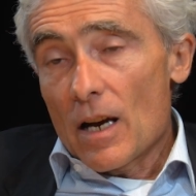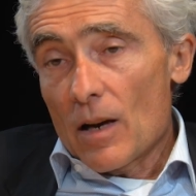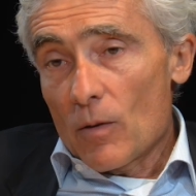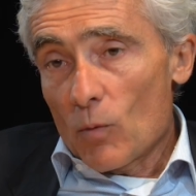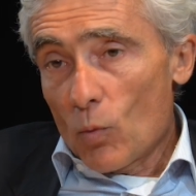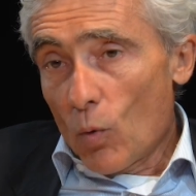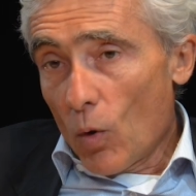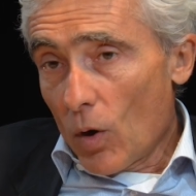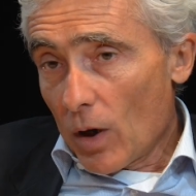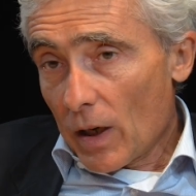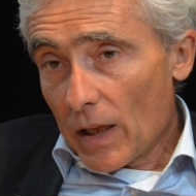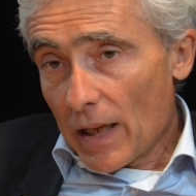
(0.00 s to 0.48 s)

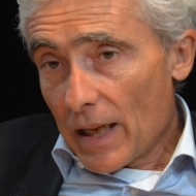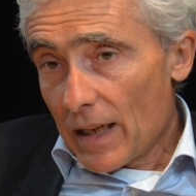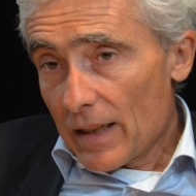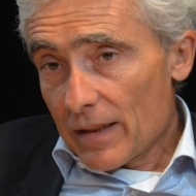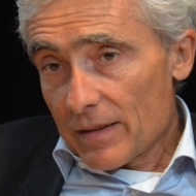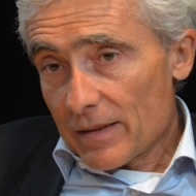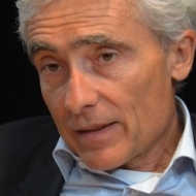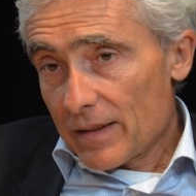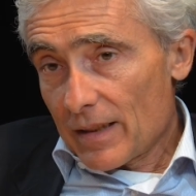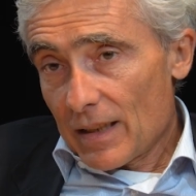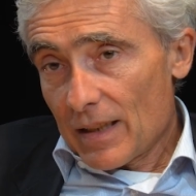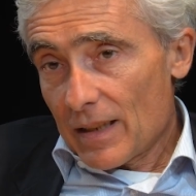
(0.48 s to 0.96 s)

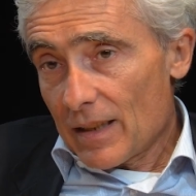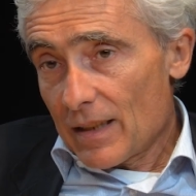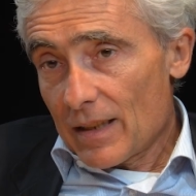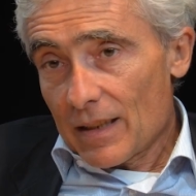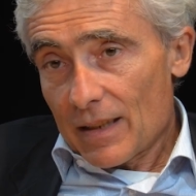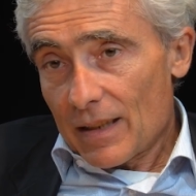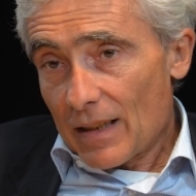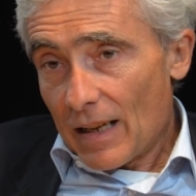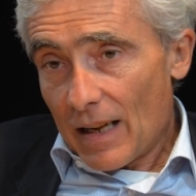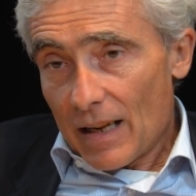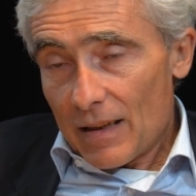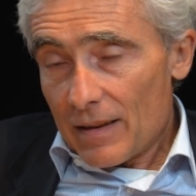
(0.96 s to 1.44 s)
workers
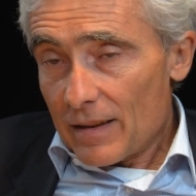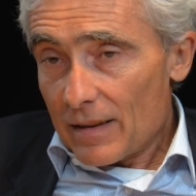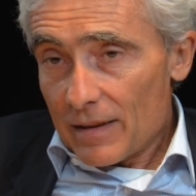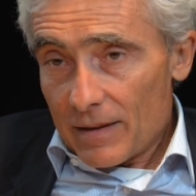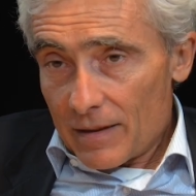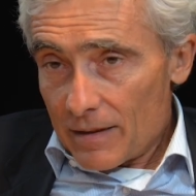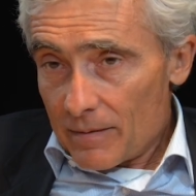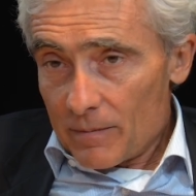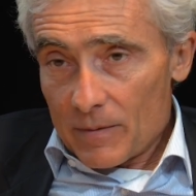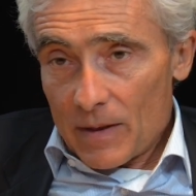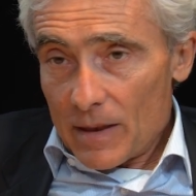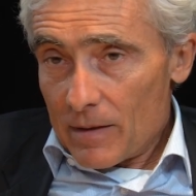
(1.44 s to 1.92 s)

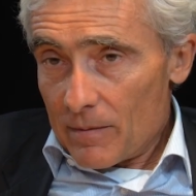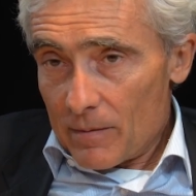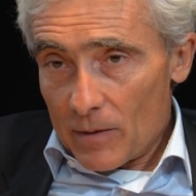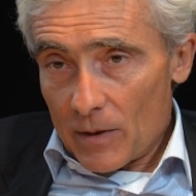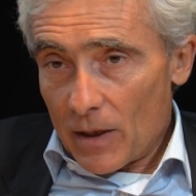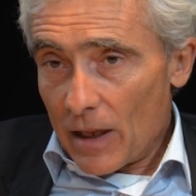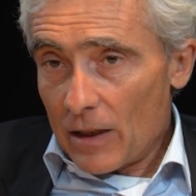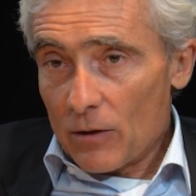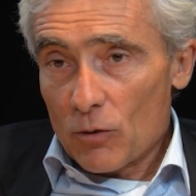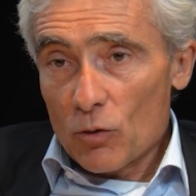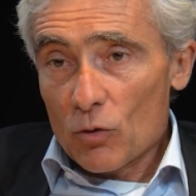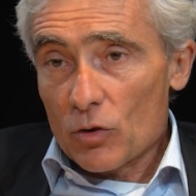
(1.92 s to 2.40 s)

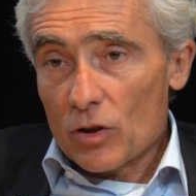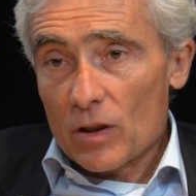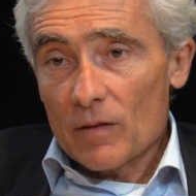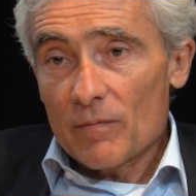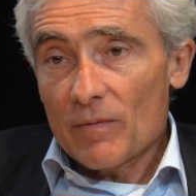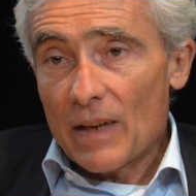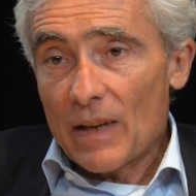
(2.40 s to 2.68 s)
reducing